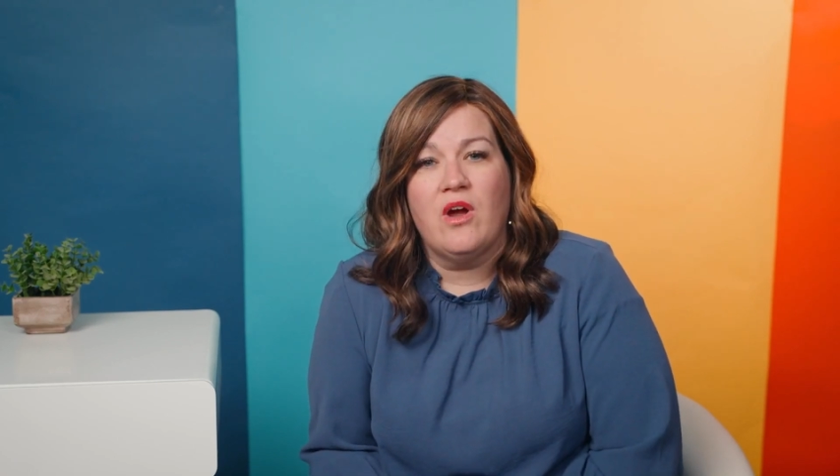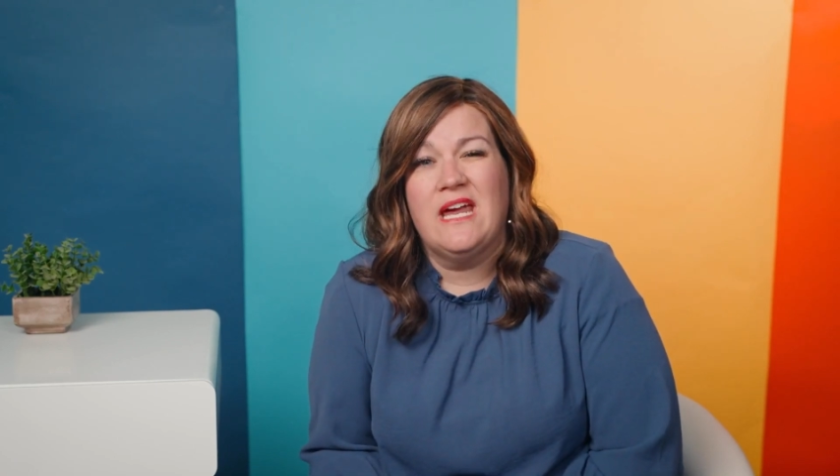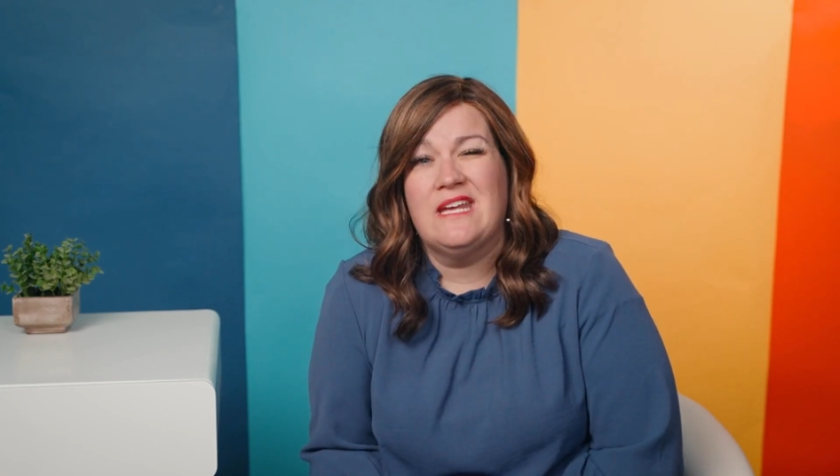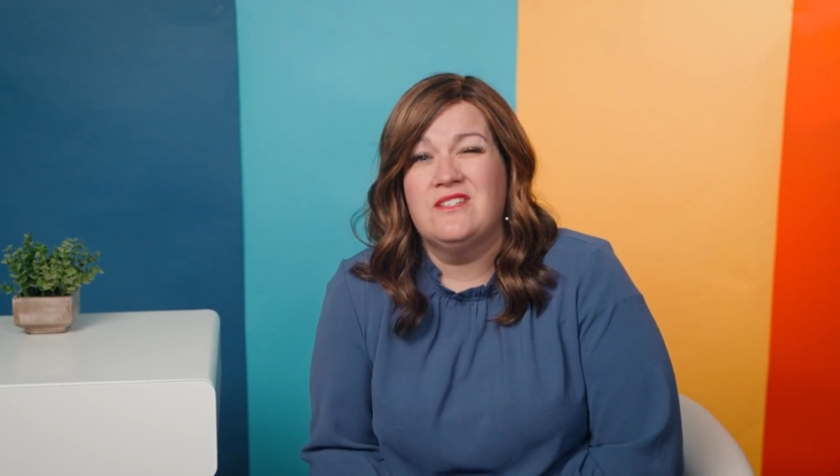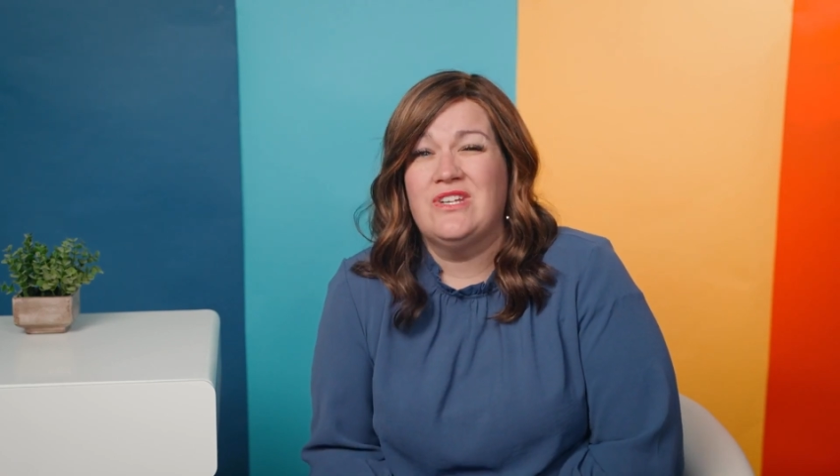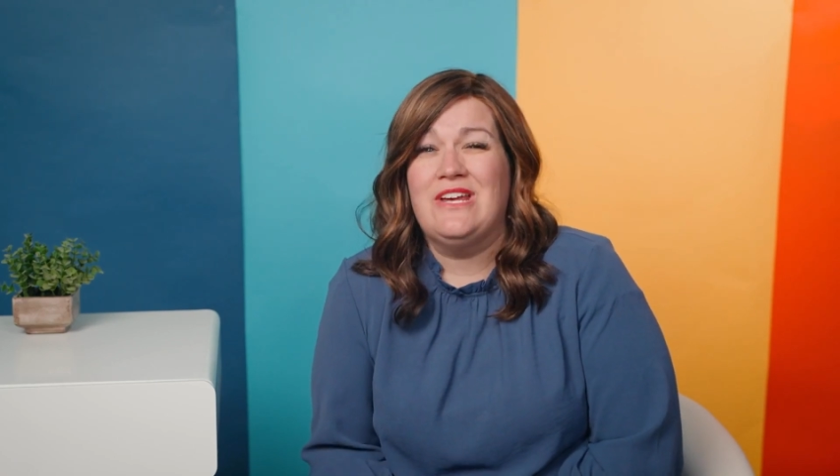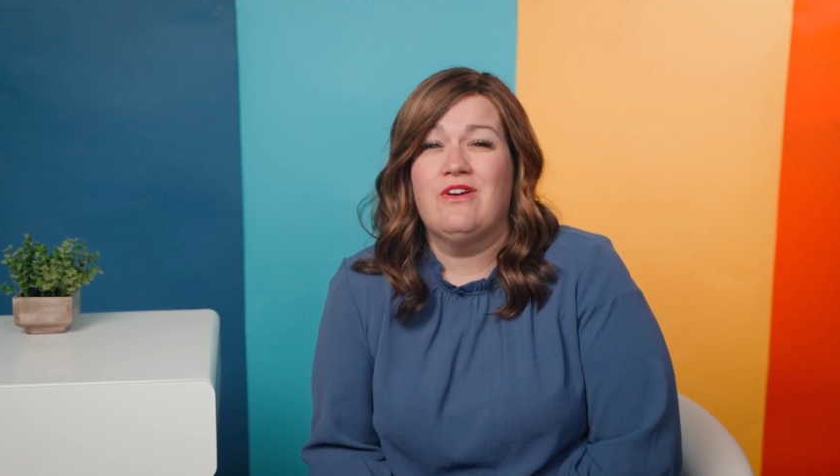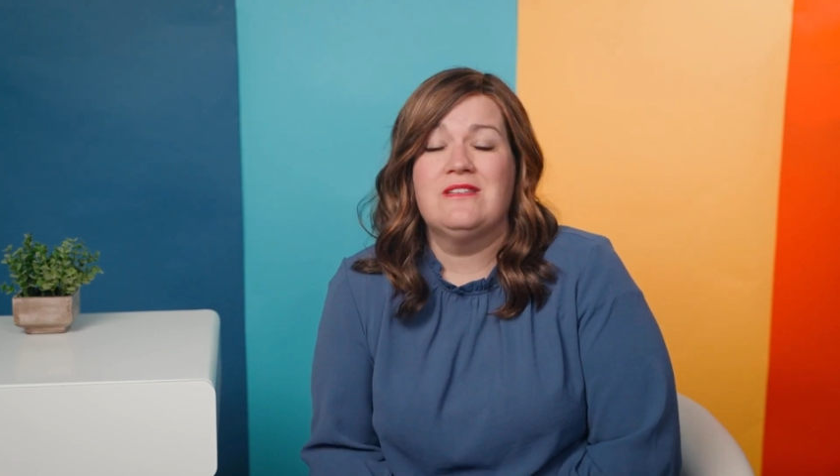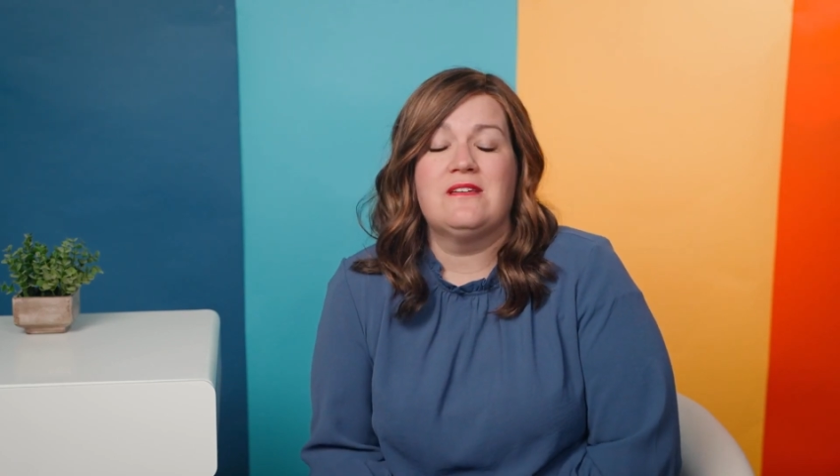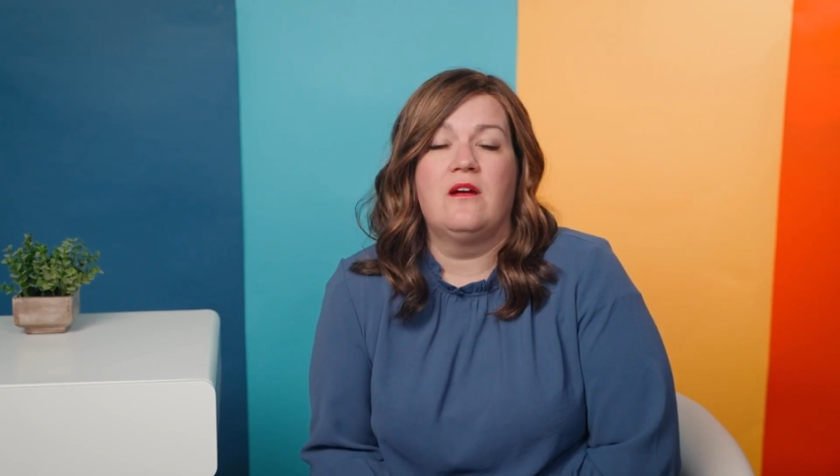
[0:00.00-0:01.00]
It can
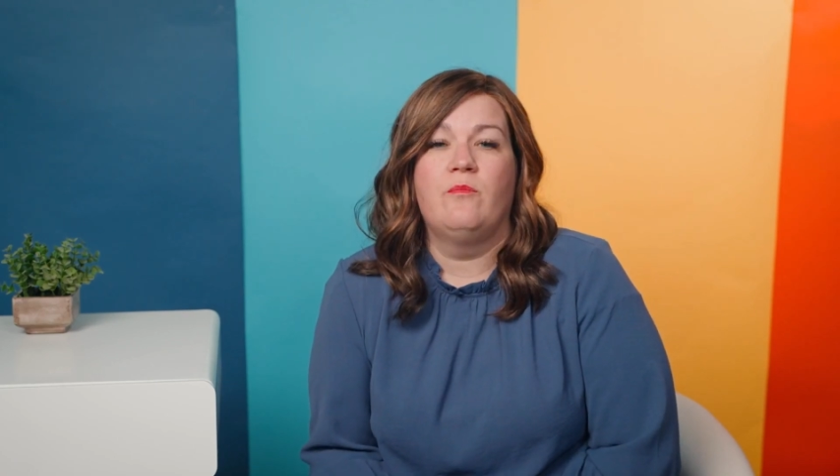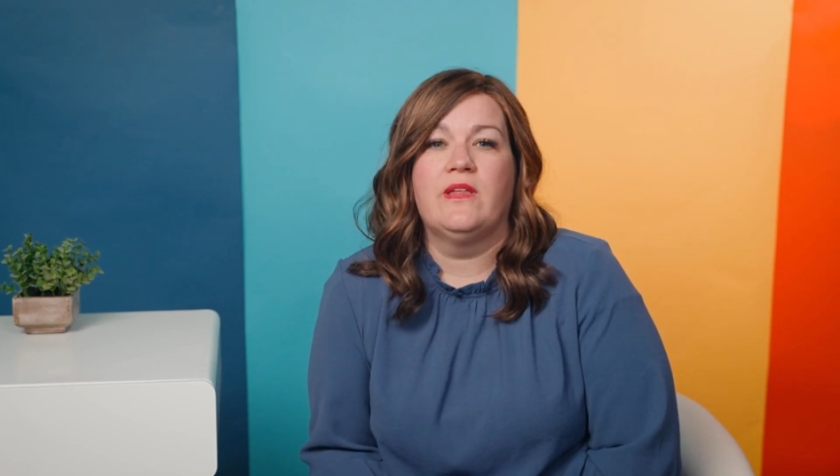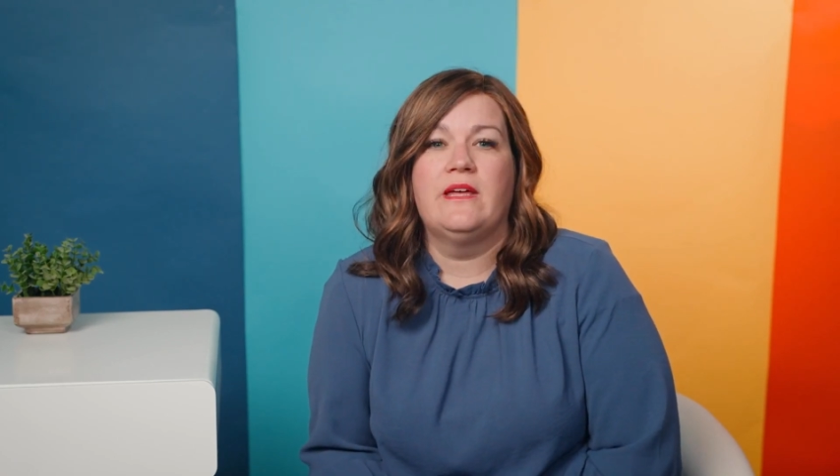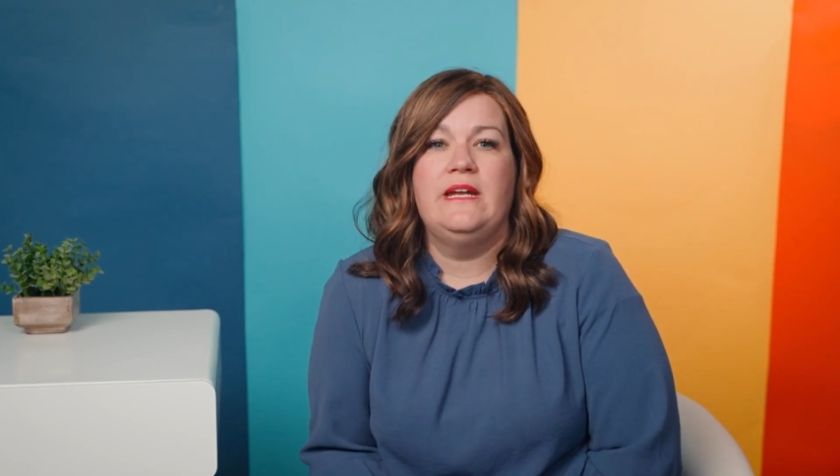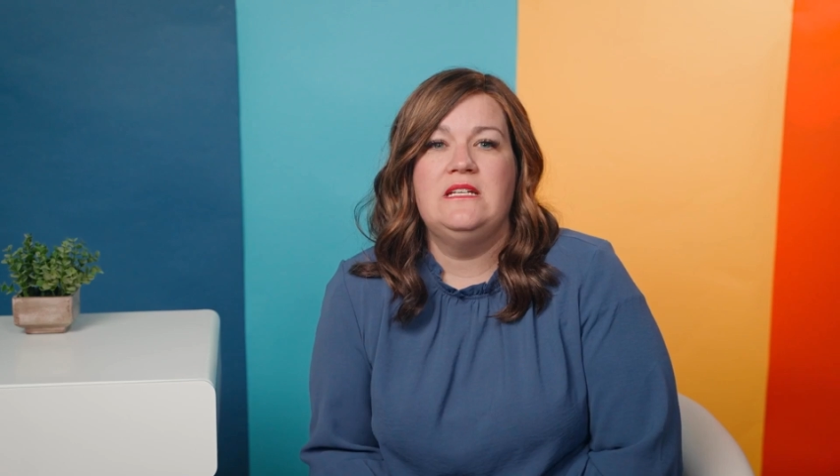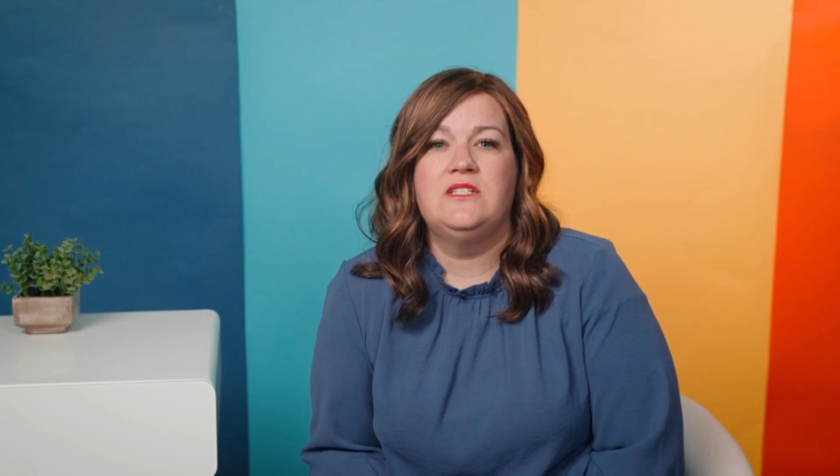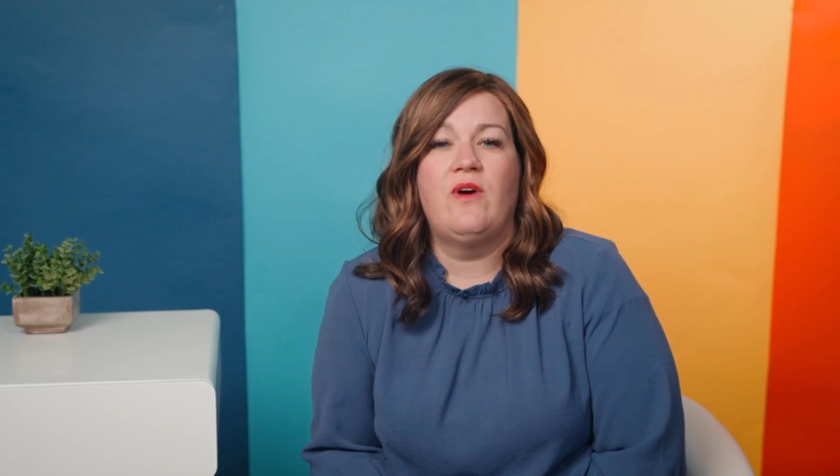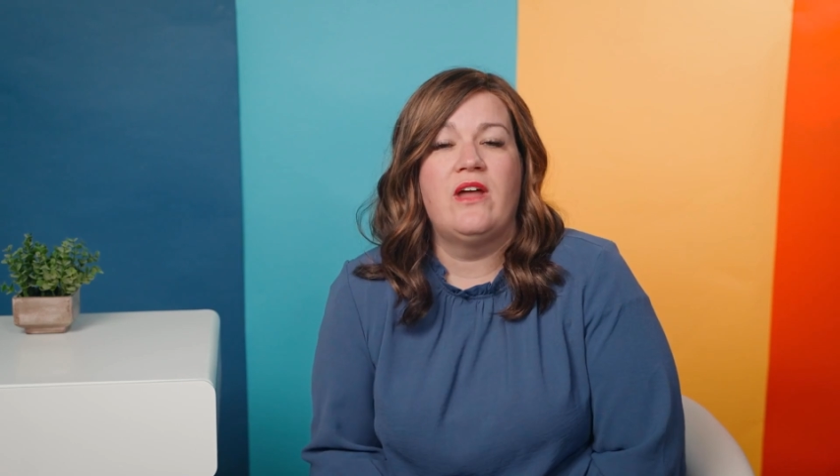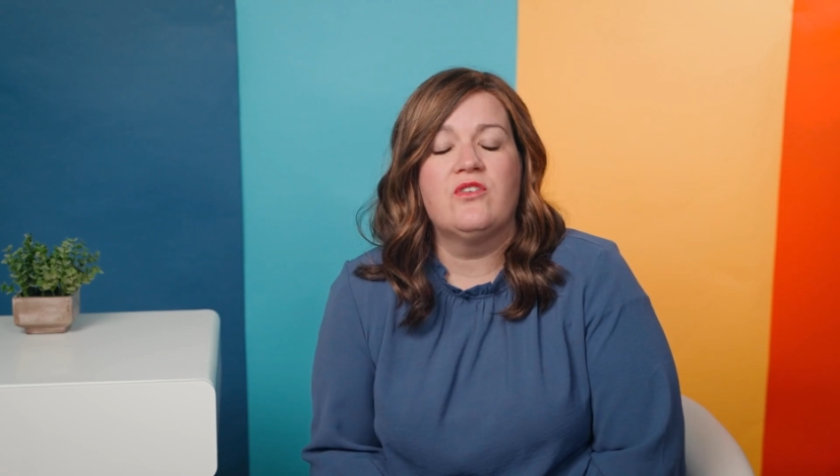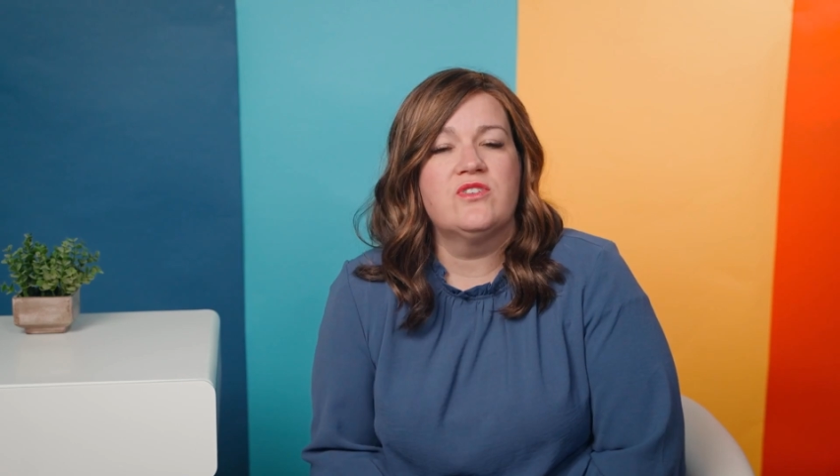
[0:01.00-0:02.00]
decrease our ability to
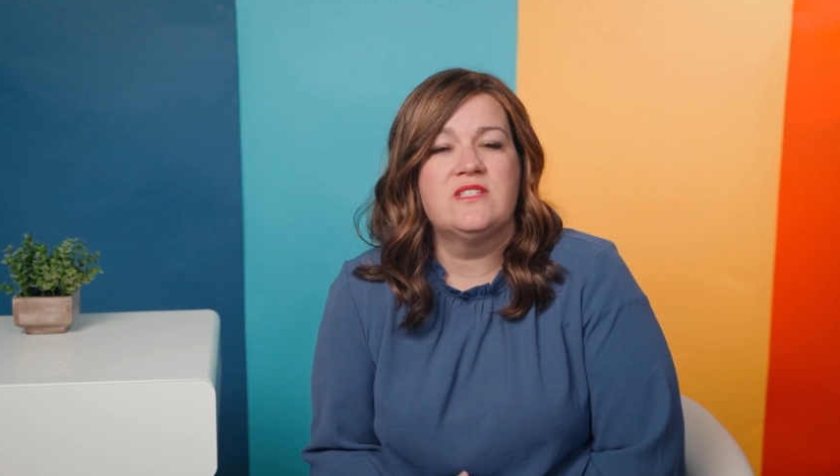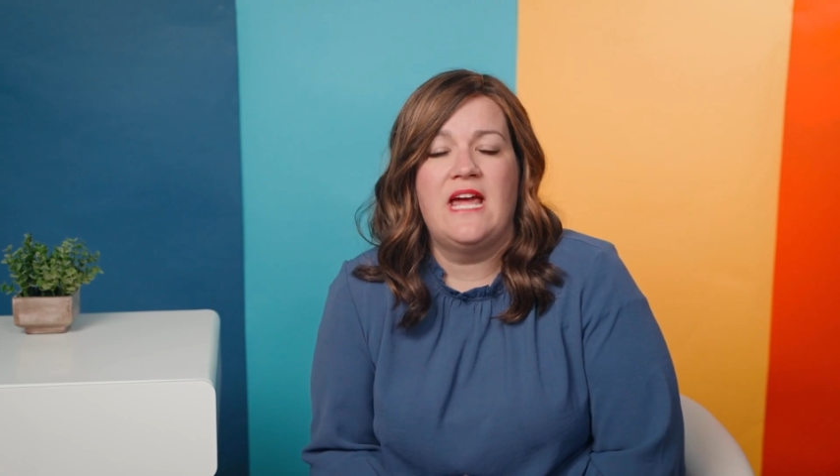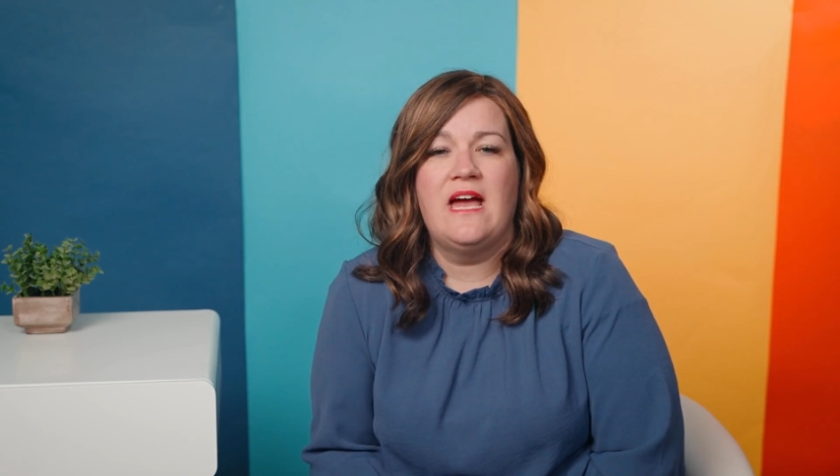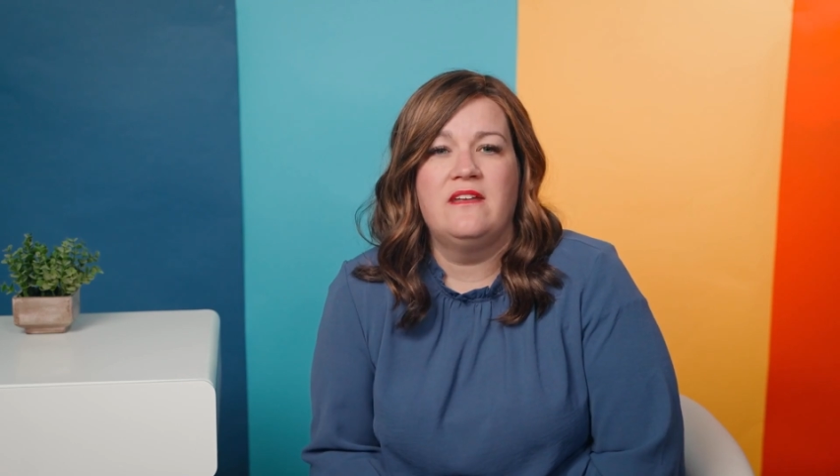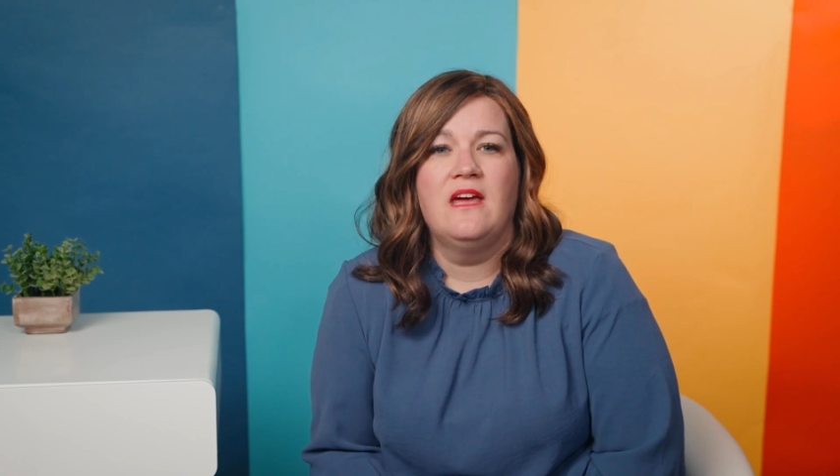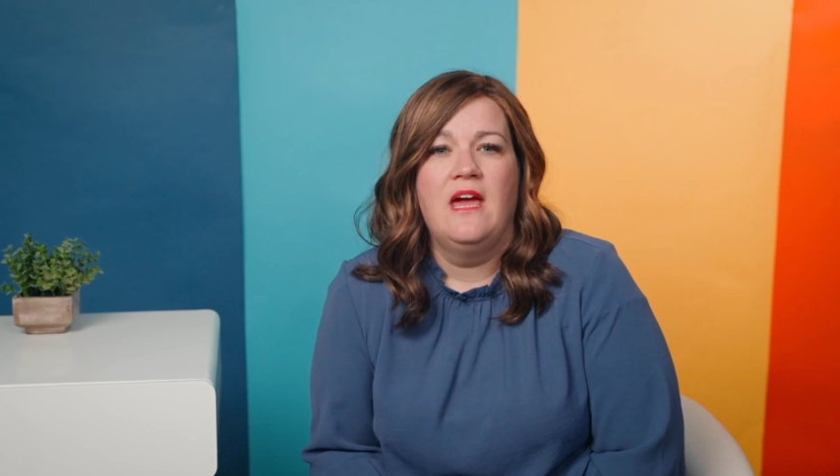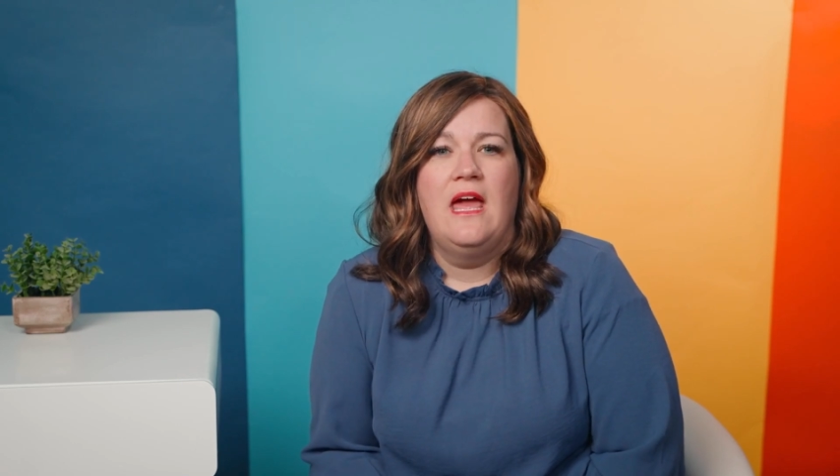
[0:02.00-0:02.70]
understand